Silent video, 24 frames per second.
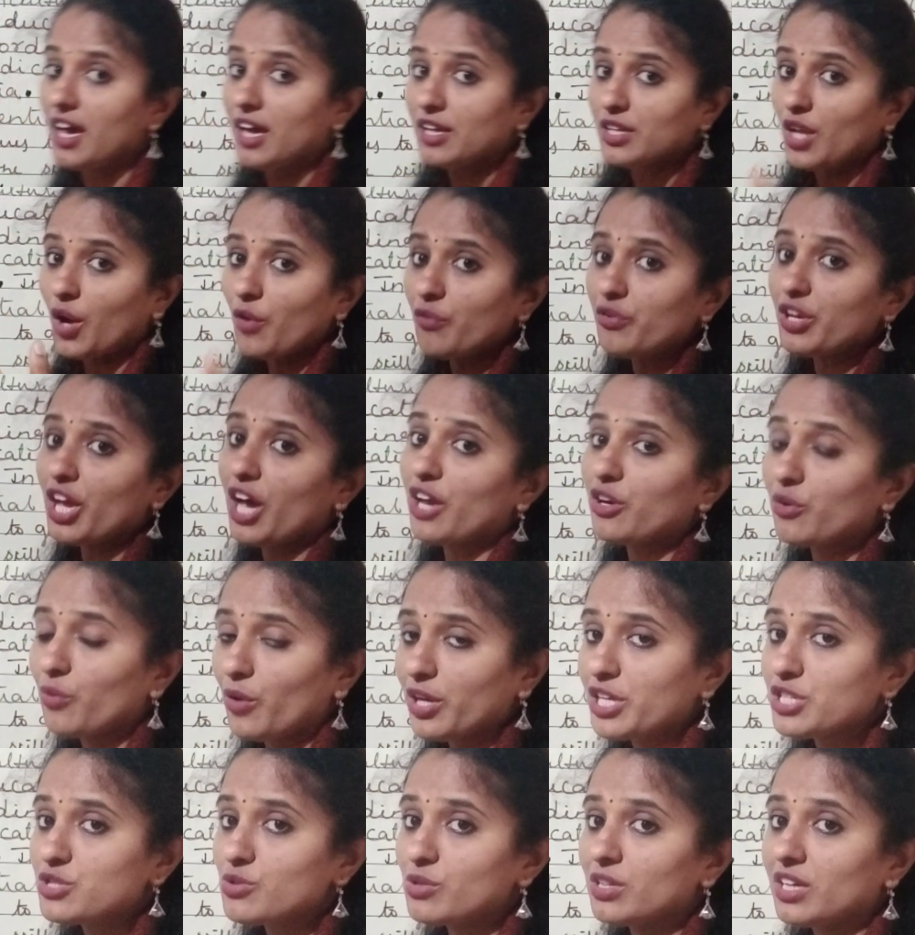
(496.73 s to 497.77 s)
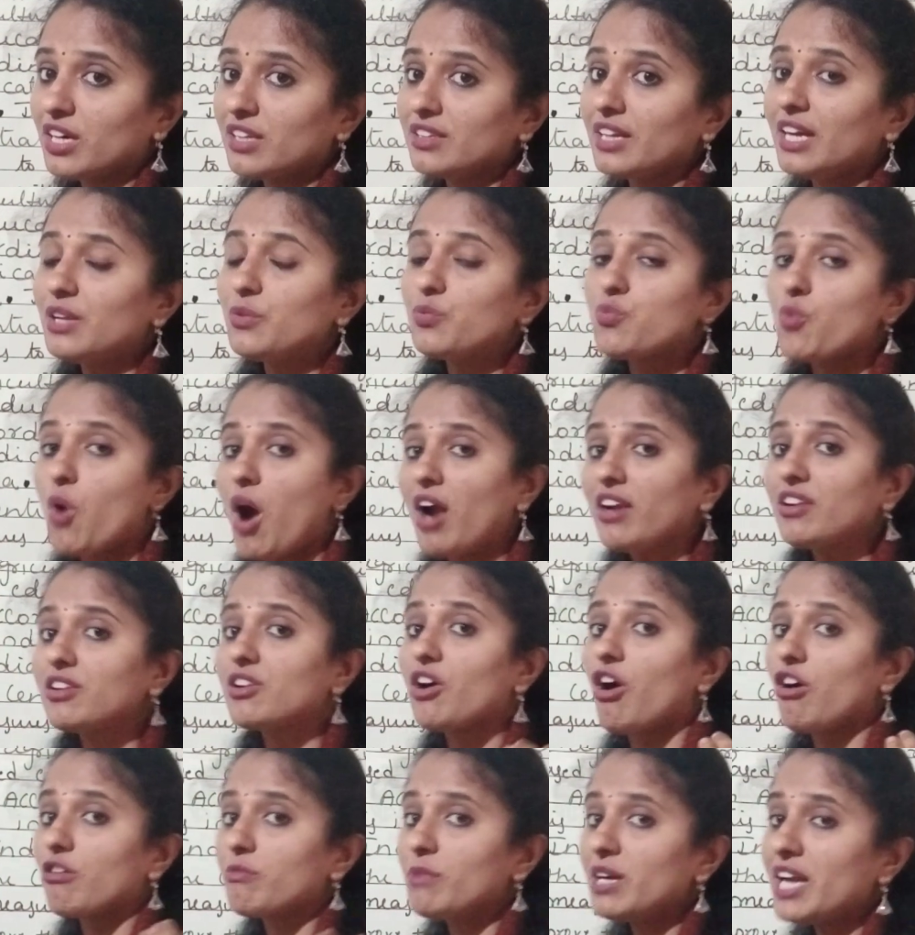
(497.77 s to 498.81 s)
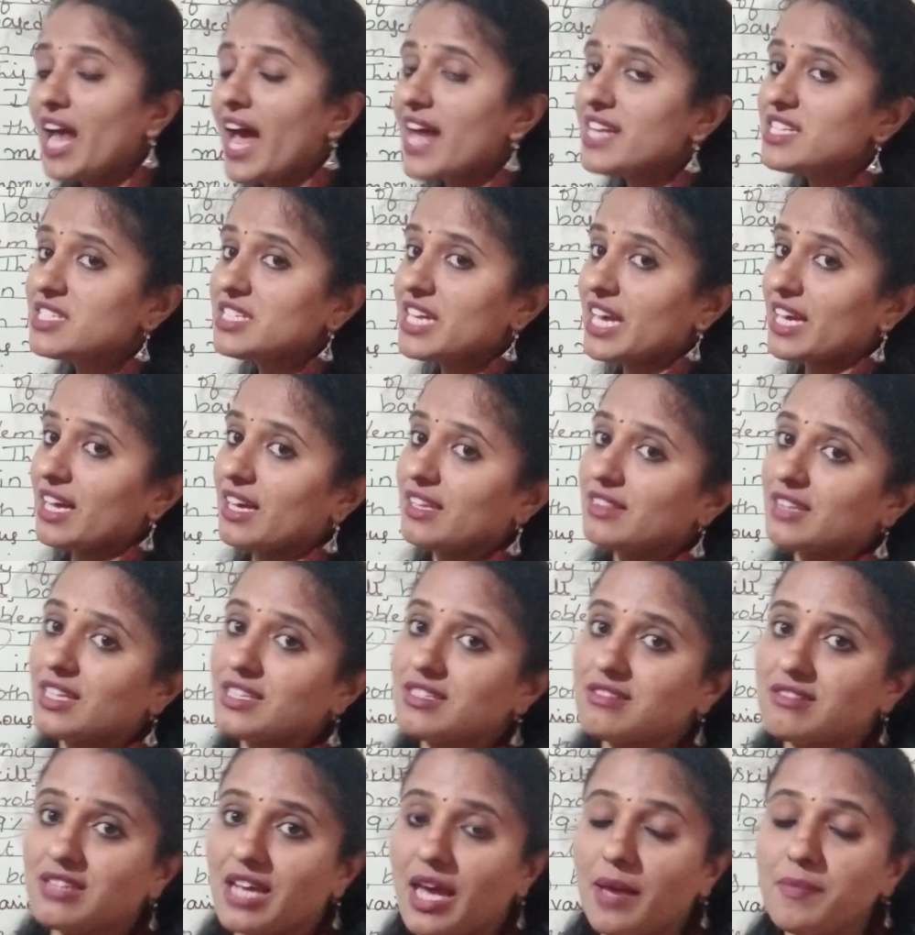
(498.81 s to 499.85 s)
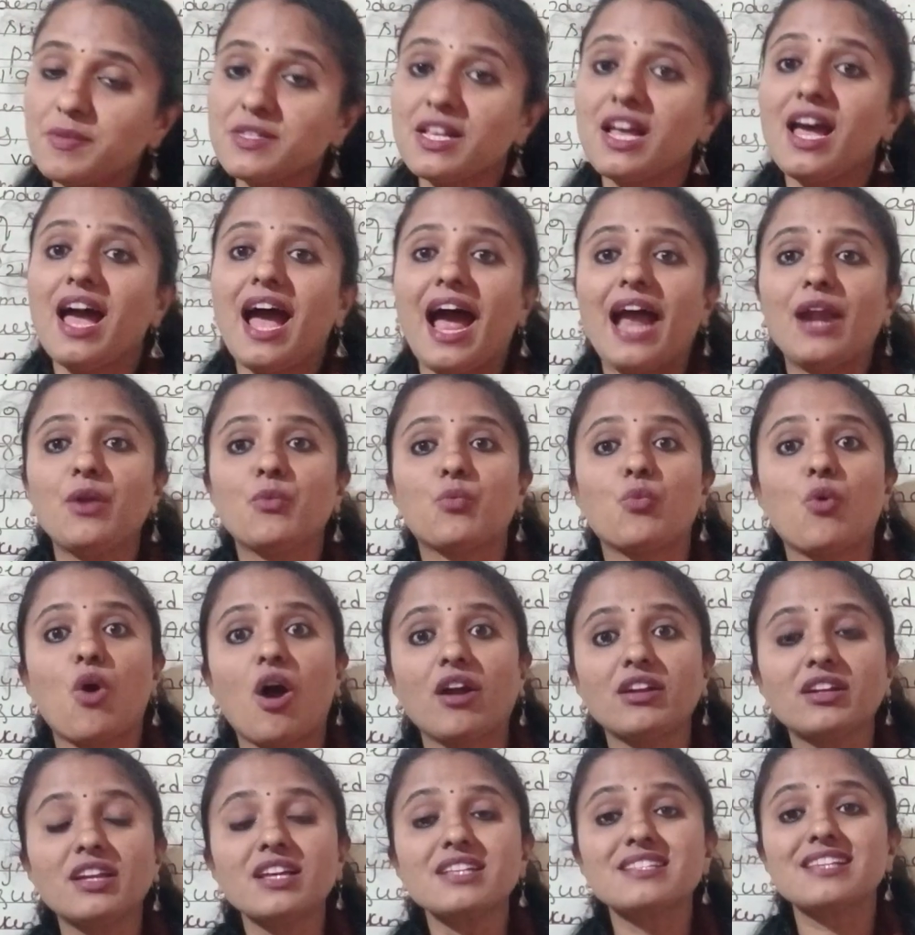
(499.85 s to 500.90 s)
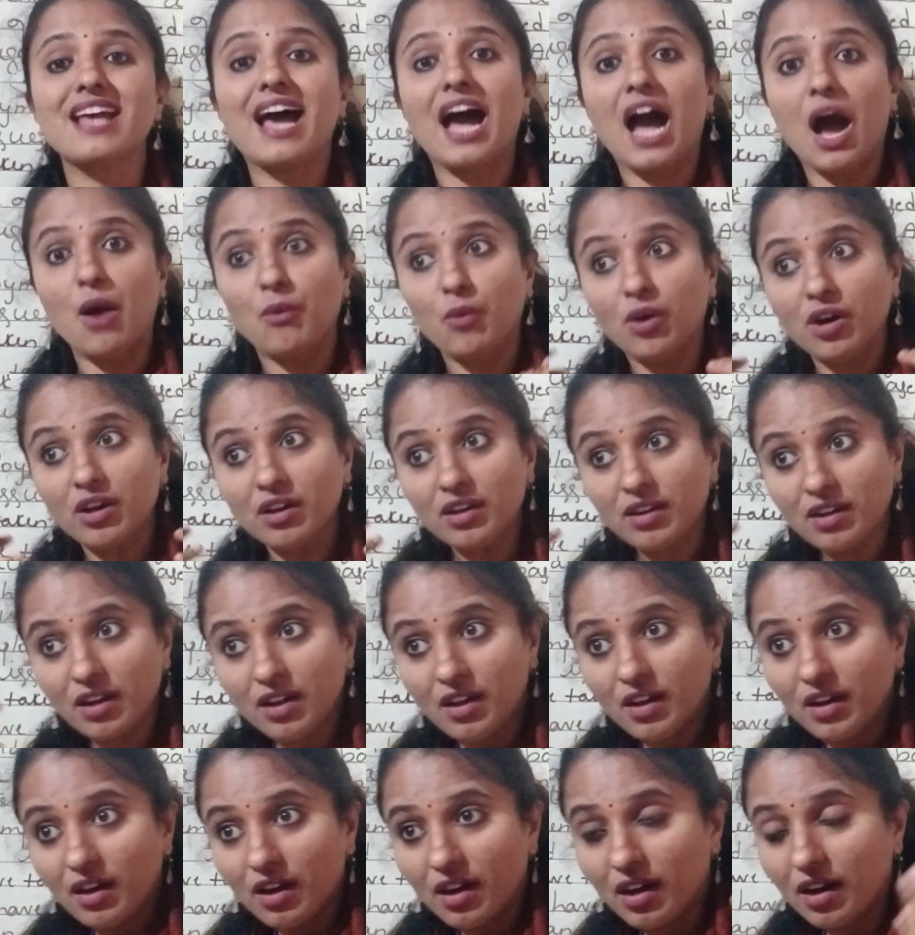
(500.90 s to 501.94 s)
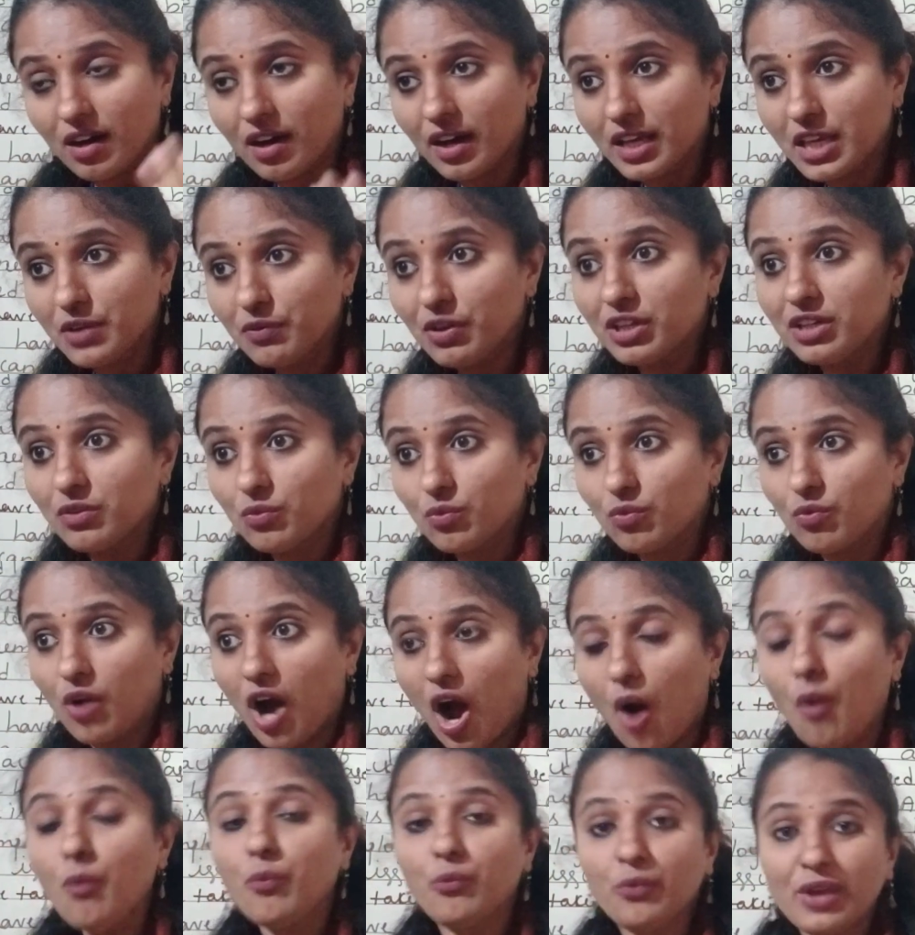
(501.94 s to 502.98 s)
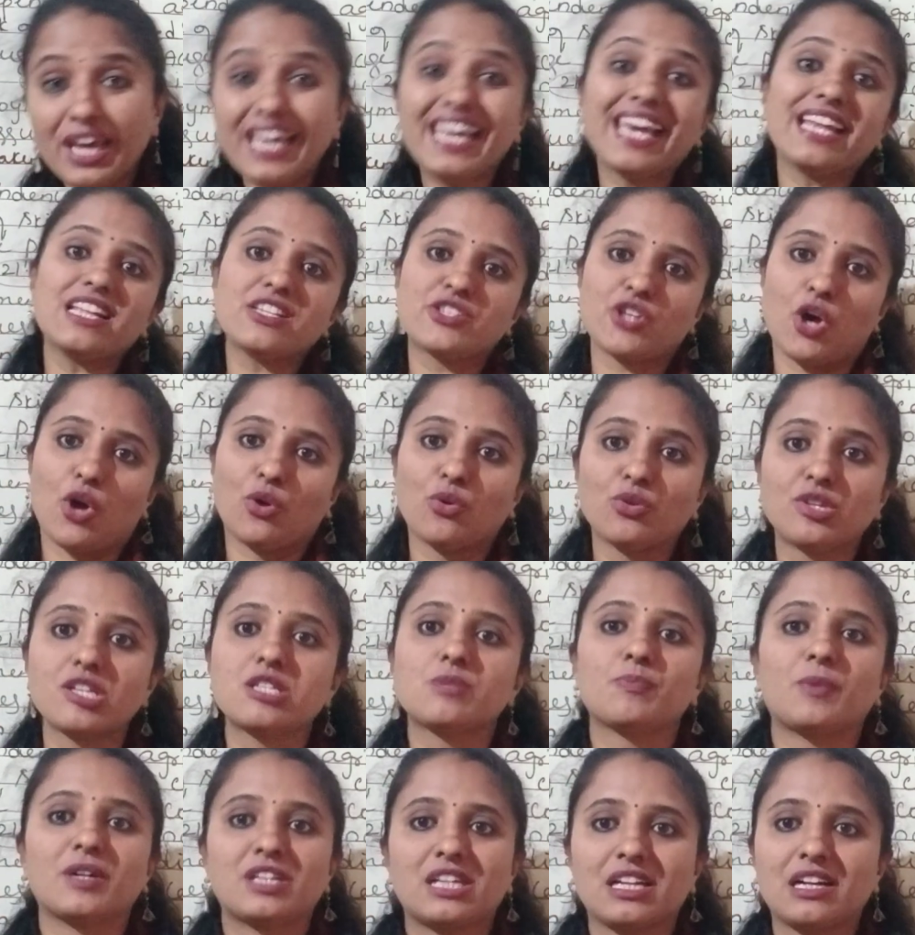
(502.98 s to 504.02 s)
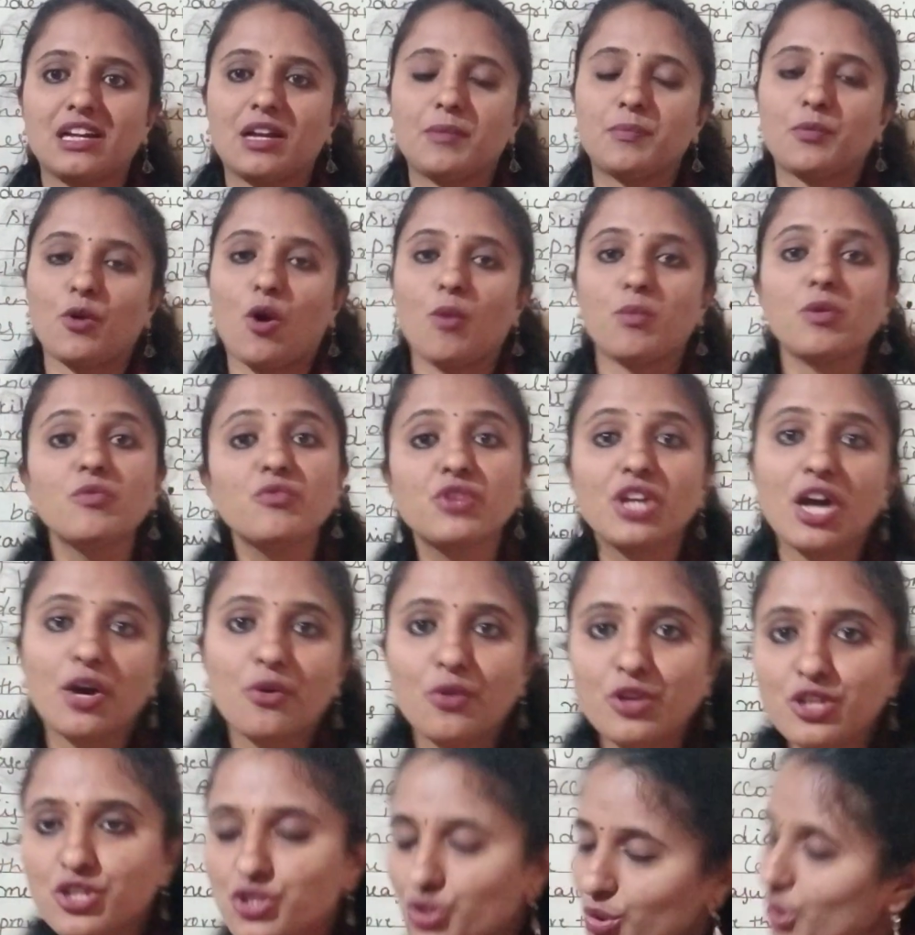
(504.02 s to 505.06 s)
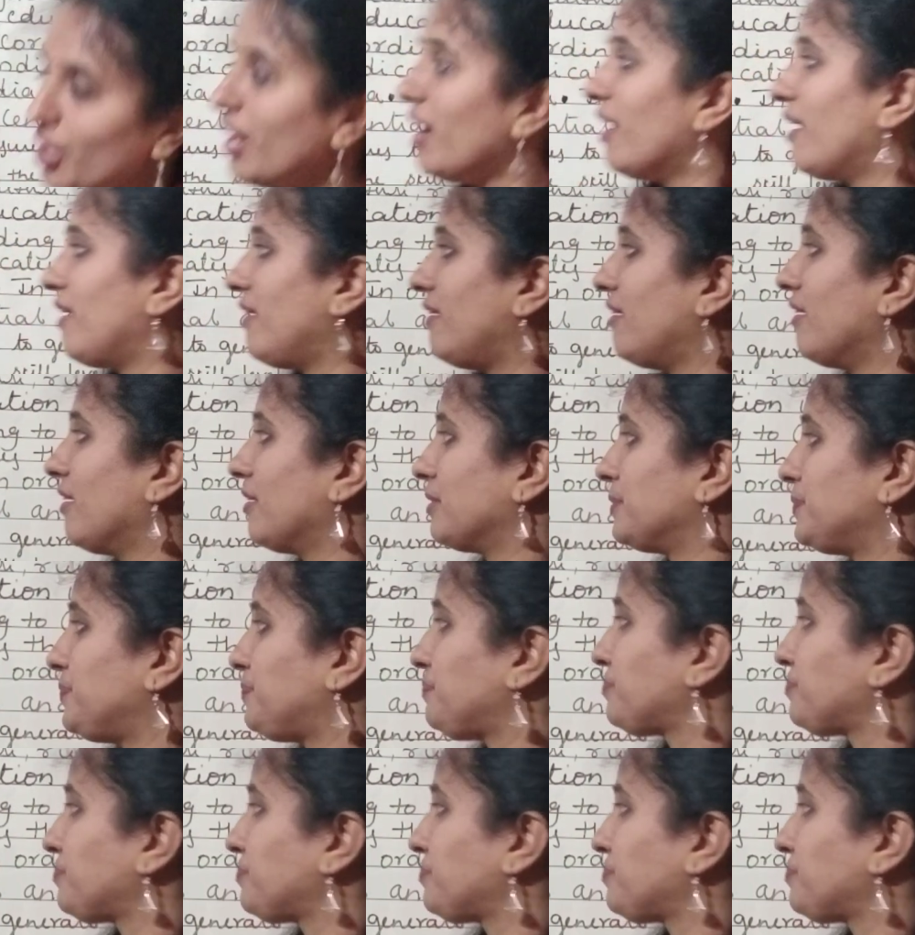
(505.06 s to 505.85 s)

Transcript: Now we are going to learn that what government has taken the steps and what is our even how we can solve this particular problem we are going to learn.